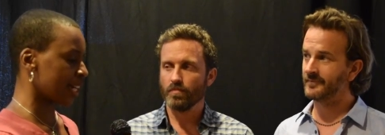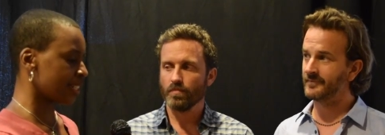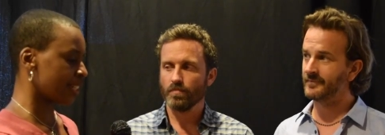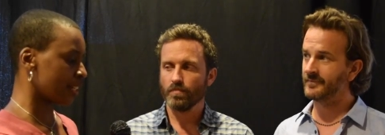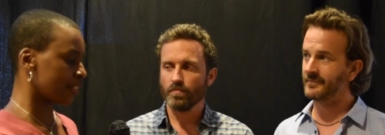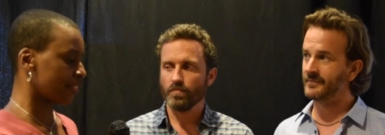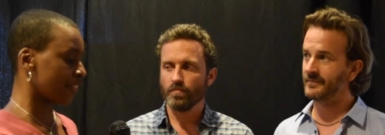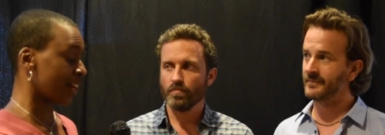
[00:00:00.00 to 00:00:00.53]

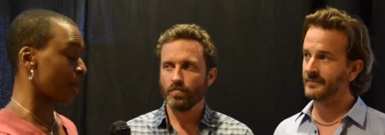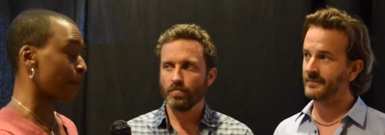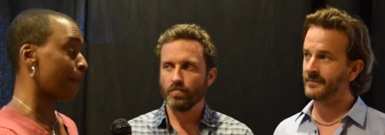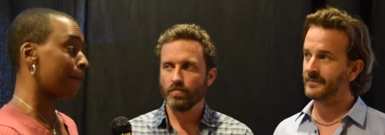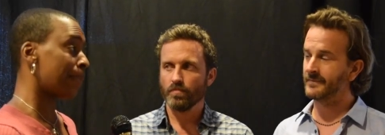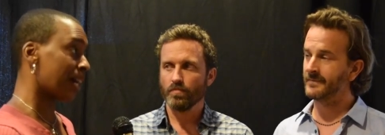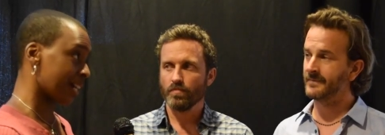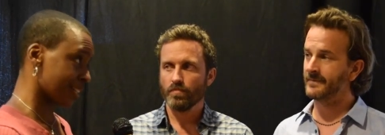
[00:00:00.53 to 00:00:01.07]
Speaker 1: identify.
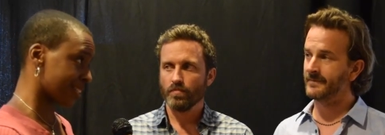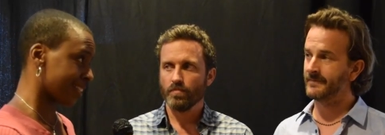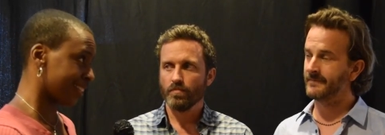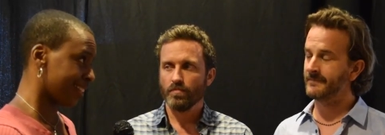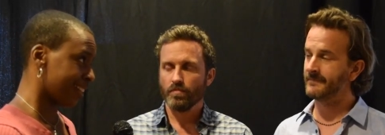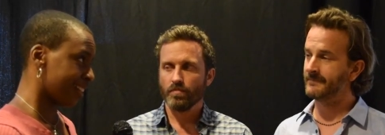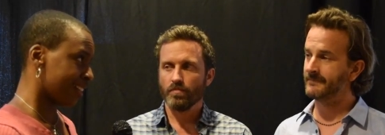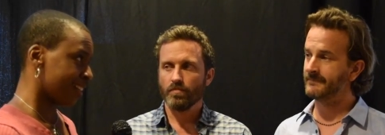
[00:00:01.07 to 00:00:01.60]
But
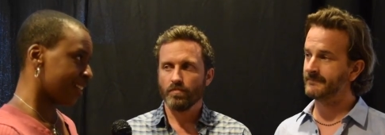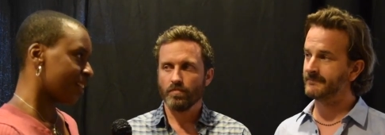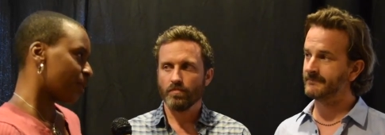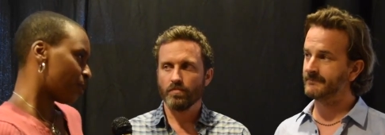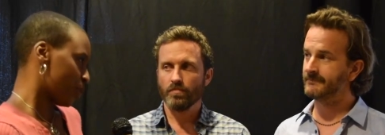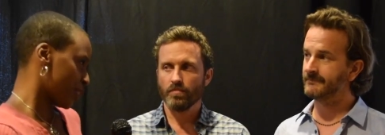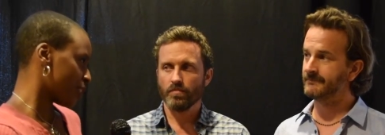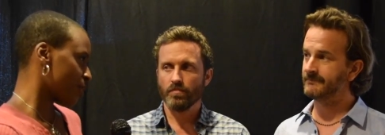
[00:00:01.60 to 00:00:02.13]

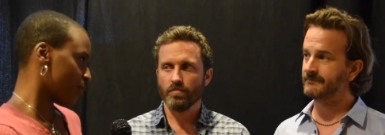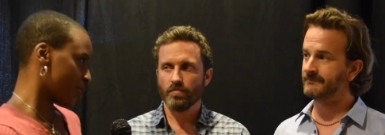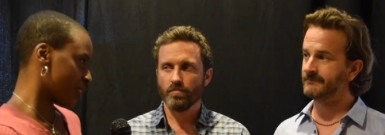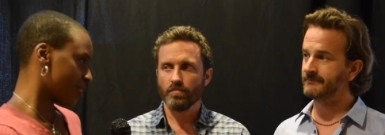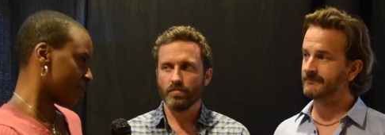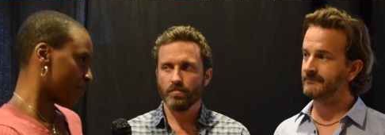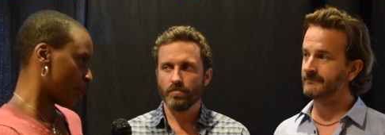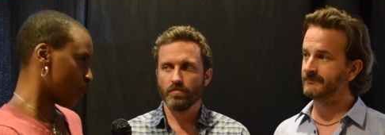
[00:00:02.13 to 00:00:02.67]
we're, we're
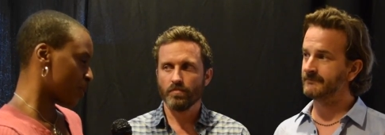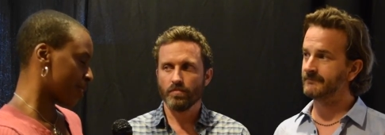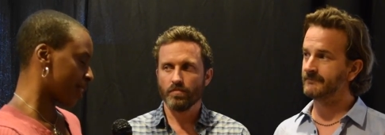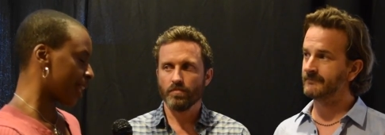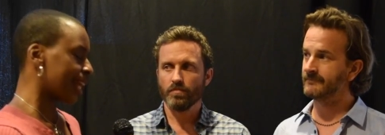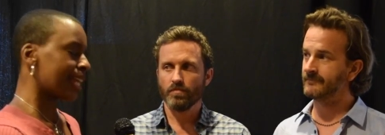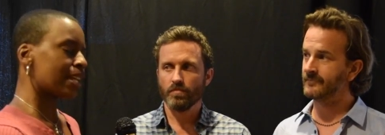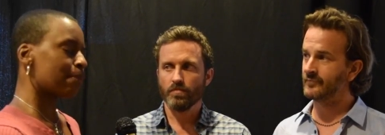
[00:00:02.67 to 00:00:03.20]
supposing
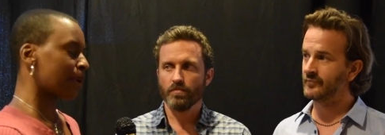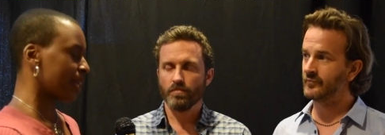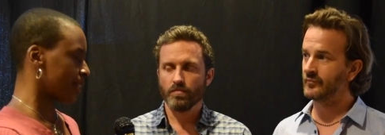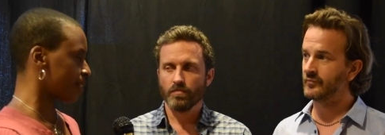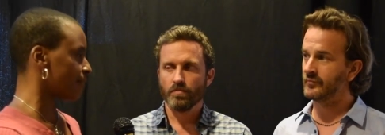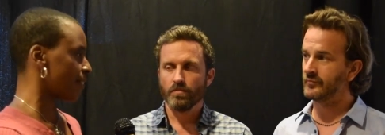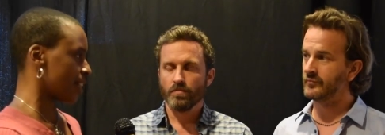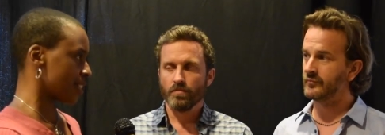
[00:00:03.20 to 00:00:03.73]
that anybody
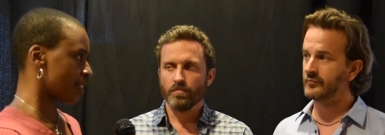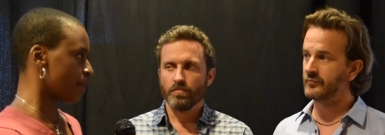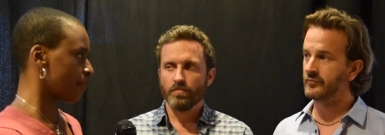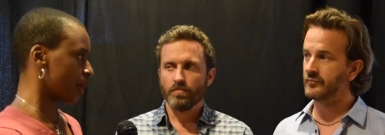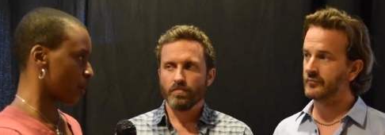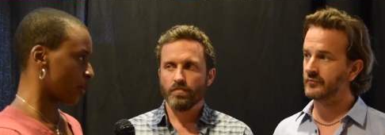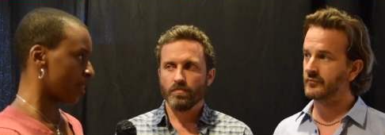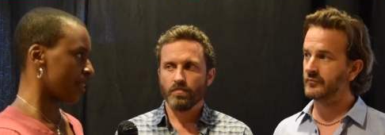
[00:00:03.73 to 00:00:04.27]
can find
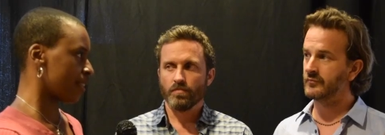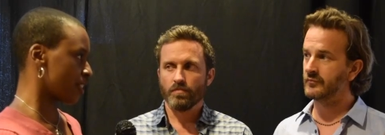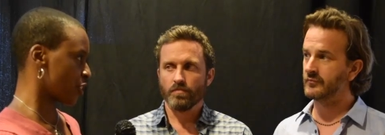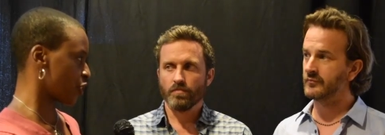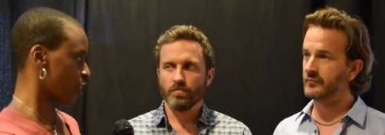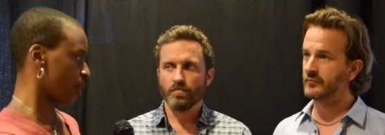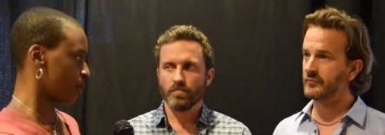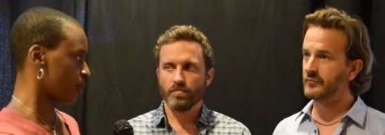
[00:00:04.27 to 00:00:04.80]
something within this
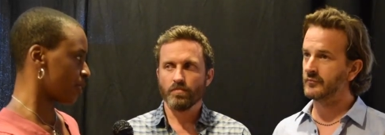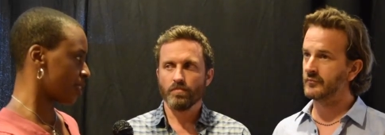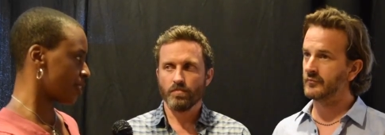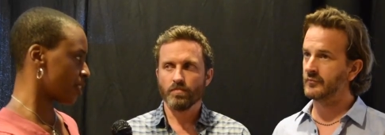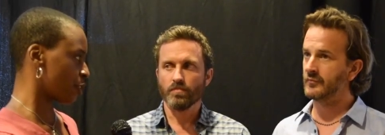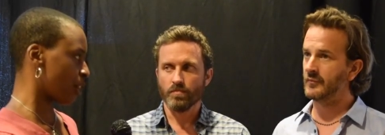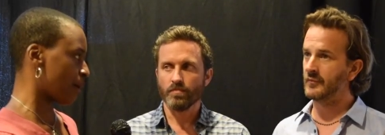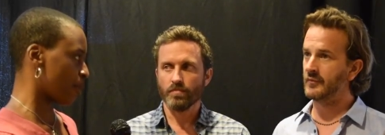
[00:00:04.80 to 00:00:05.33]
show
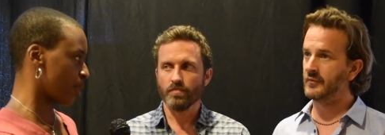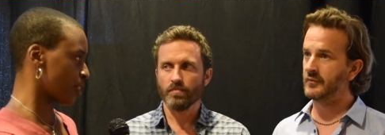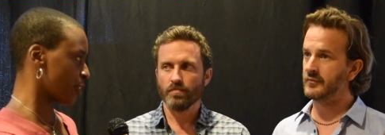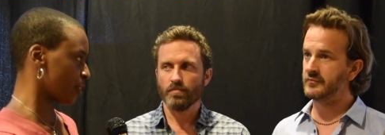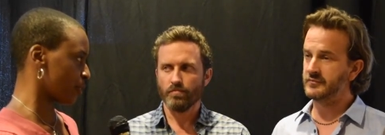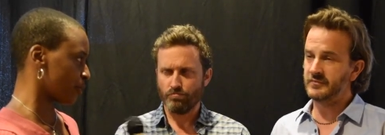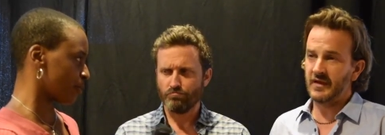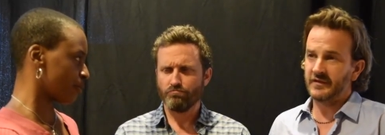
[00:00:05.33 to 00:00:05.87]
to grab
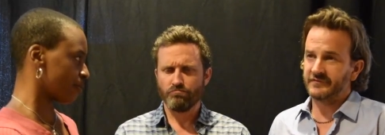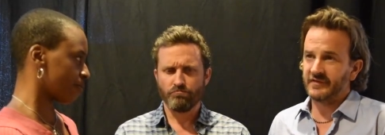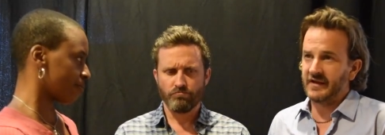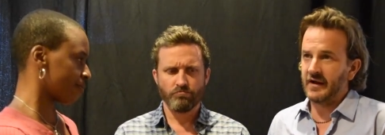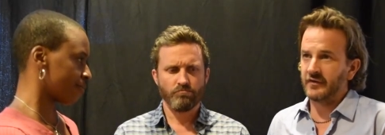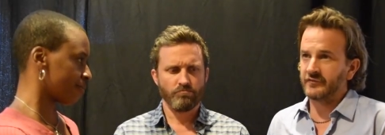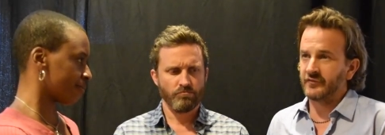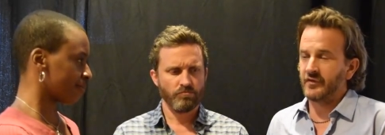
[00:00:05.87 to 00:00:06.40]
onto.
Speaker 2: Yeah, it's a
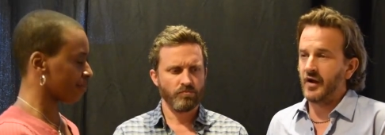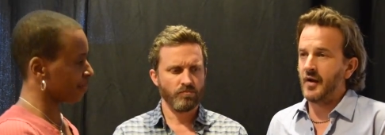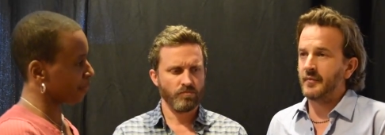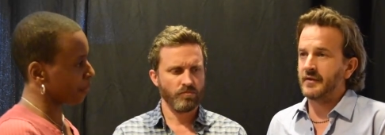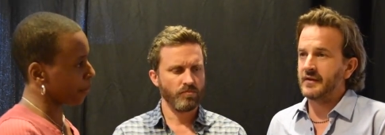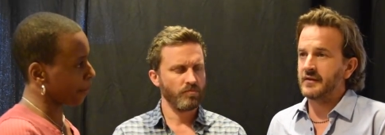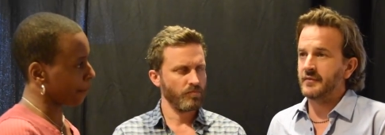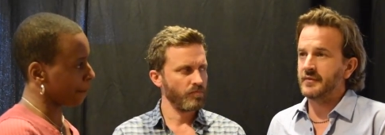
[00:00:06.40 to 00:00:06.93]
character
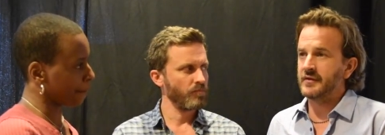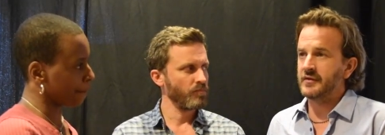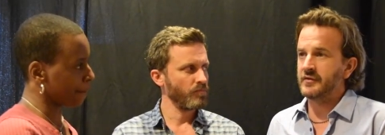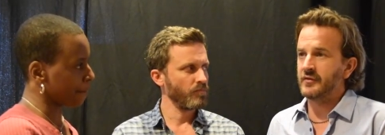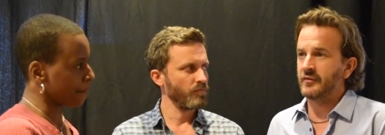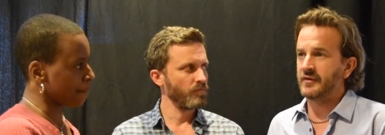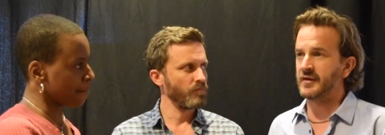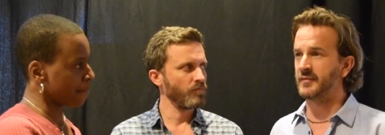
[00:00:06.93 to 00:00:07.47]
comedy. I mean,
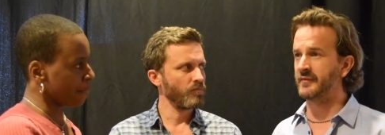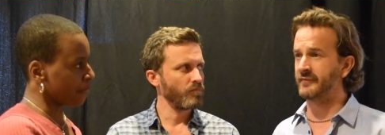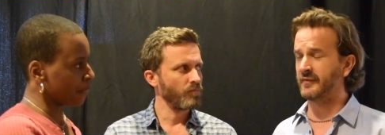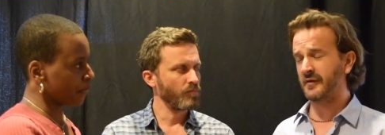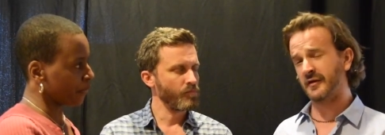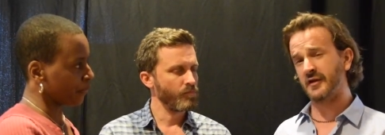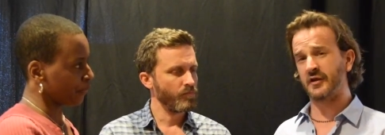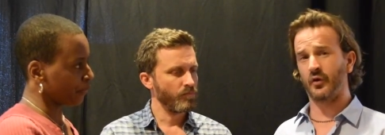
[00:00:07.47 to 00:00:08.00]
you don't need to be
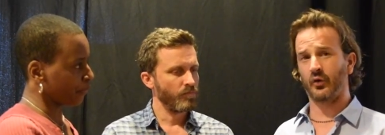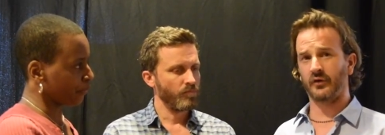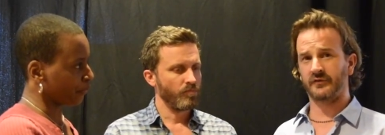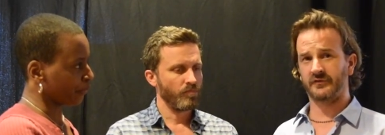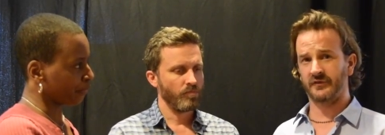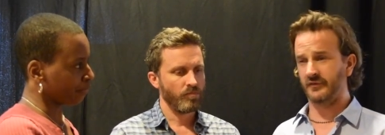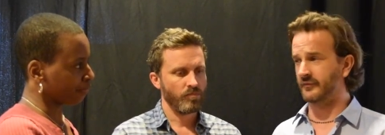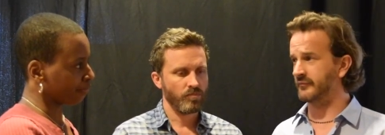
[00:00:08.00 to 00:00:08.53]
in New
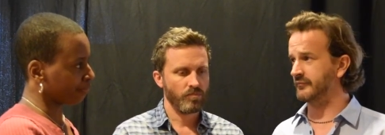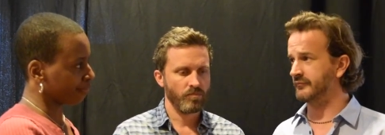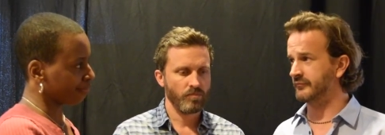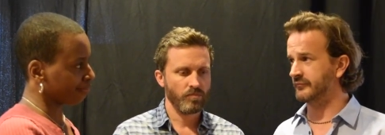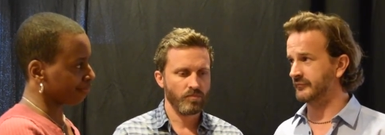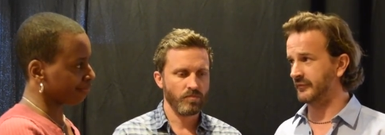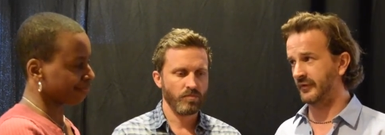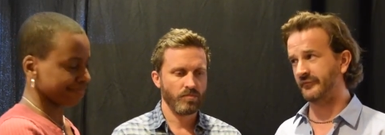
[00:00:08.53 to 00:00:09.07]
York to
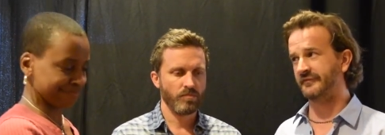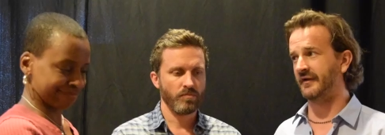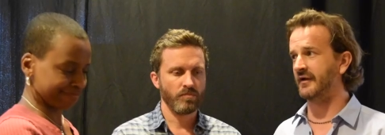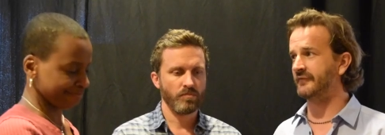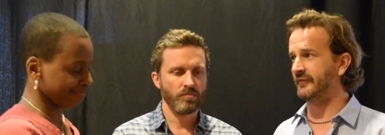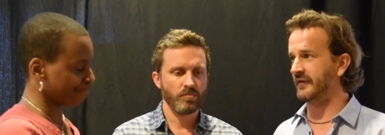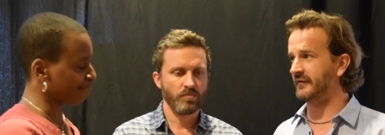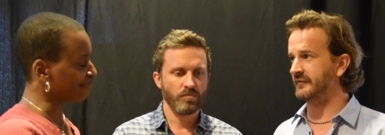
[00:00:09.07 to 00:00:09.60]
love
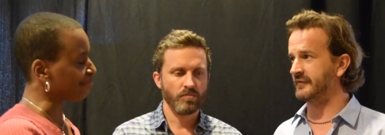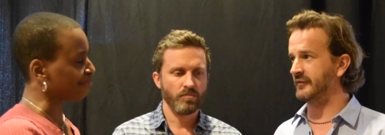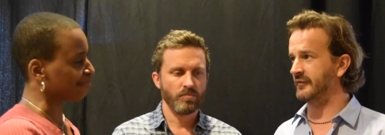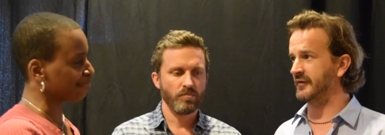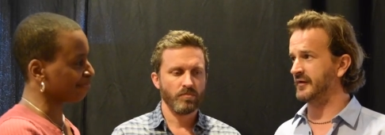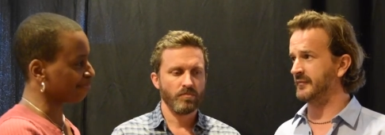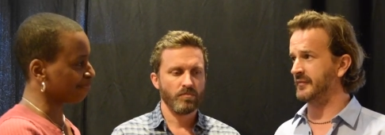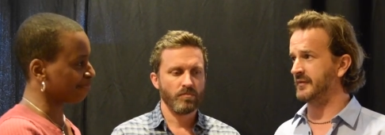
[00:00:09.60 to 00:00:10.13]
Seinfeld. You don't
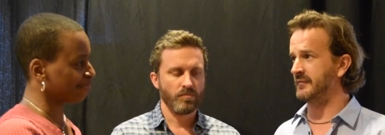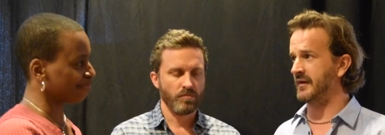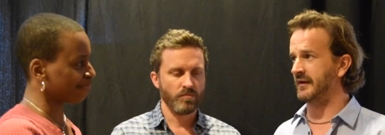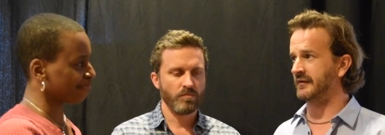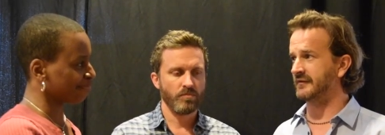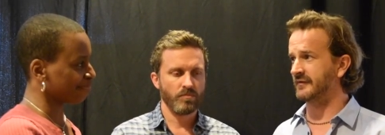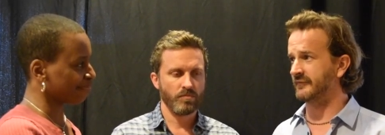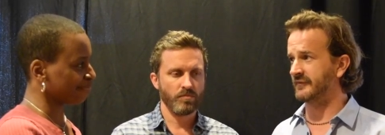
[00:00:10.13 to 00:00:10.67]
need to be
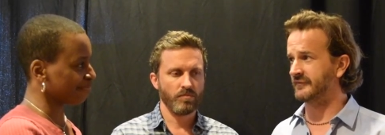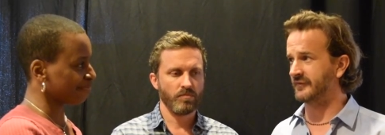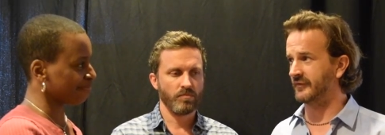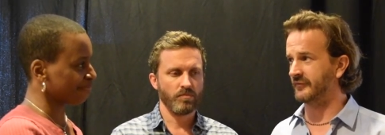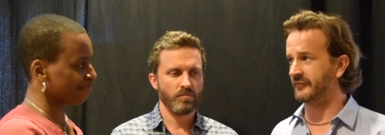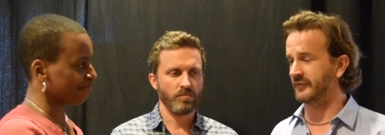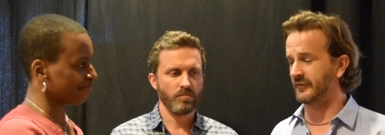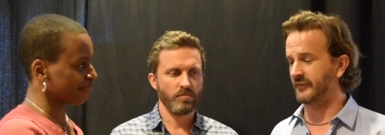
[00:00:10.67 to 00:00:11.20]
making TV
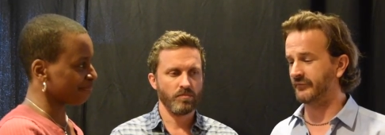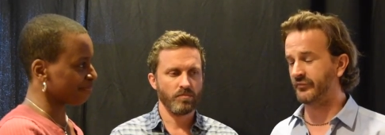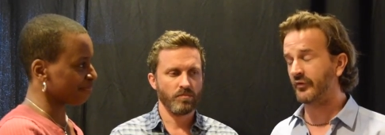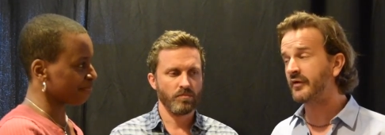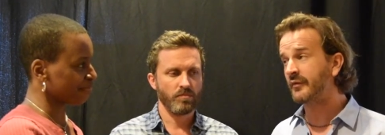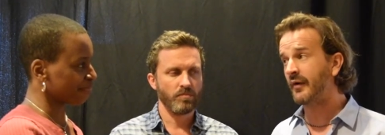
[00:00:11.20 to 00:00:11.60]
shows to love Thirty